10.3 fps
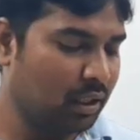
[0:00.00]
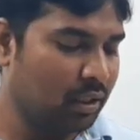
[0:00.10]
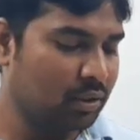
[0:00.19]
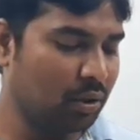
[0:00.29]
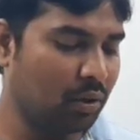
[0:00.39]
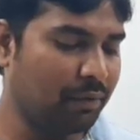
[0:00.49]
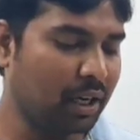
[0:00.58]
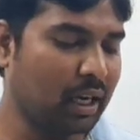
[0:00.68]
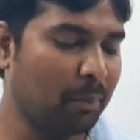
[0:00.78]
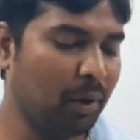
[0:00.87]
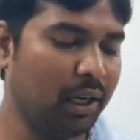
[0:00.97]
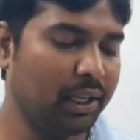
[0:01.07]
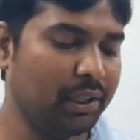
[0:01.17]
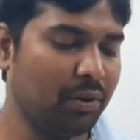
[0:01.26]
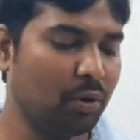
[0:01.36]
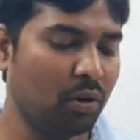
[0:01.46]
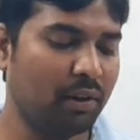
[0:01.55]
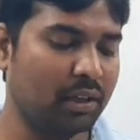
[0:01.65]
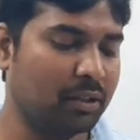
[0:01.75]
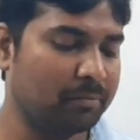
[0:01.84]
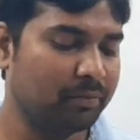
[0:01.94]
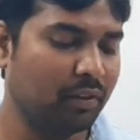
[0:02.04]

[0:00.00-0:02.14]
So for completing the whole work,